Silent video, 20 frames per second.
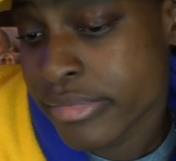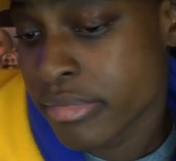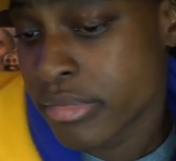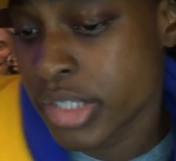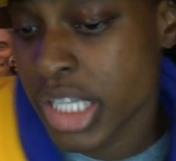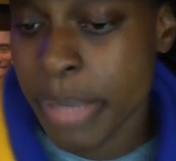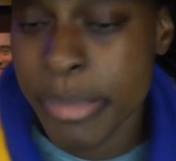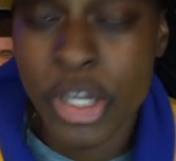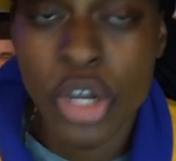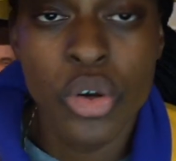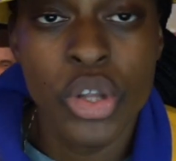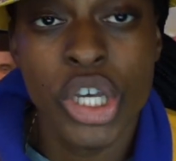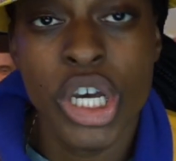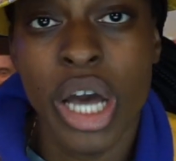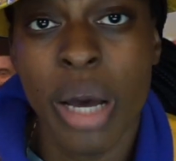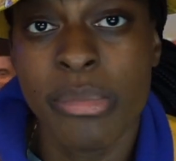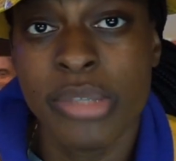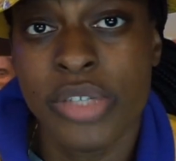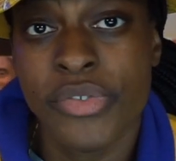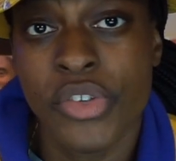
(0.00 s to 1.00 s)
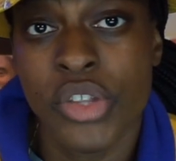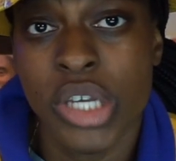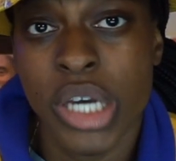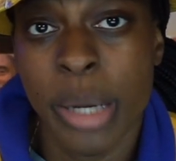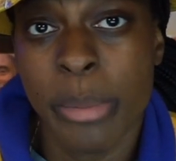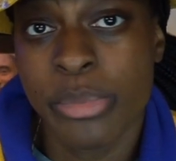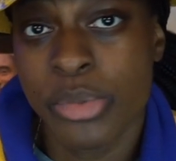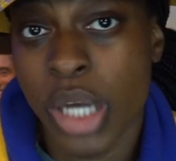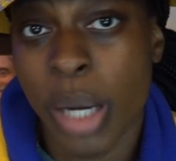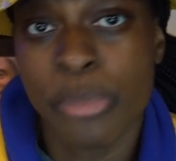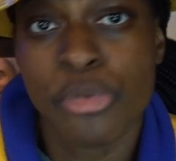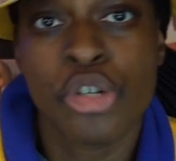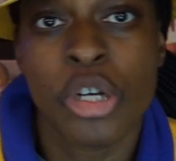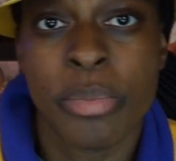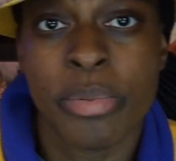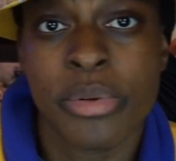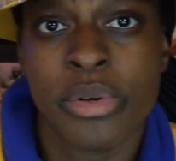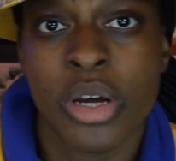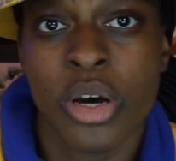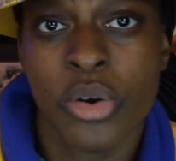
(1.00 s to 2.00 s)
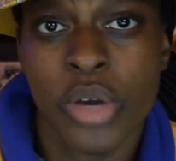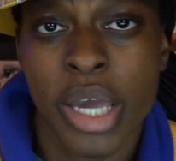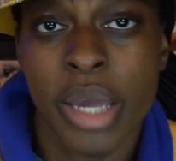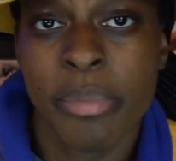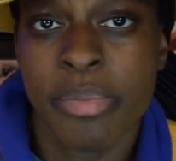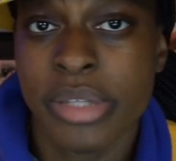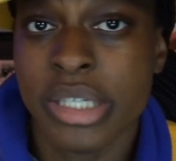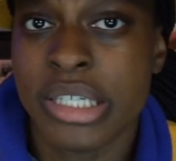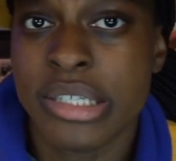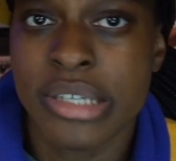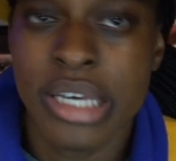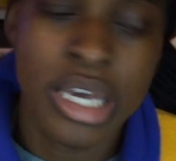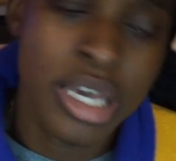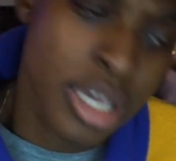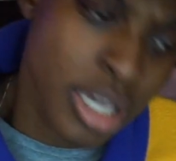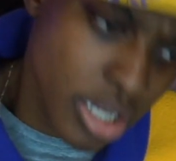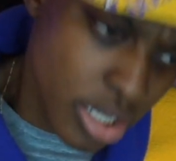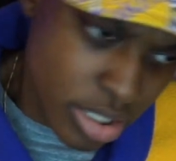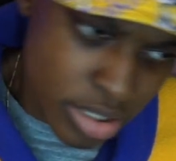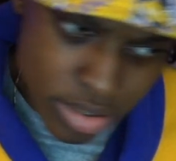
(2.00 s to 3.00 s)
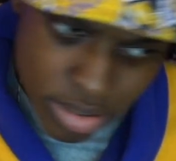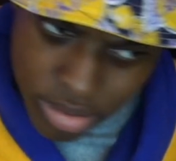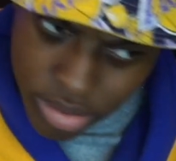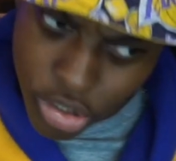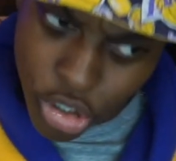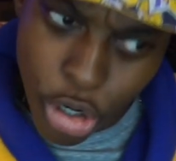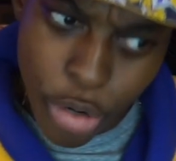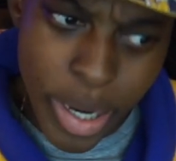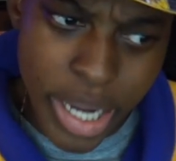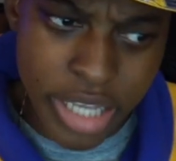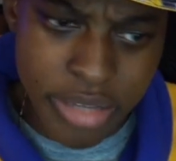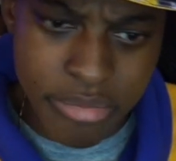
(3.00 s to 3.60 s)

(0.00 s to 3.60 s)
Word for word: let me know in the comments if you think I'm I'm tripping, okay? Please correct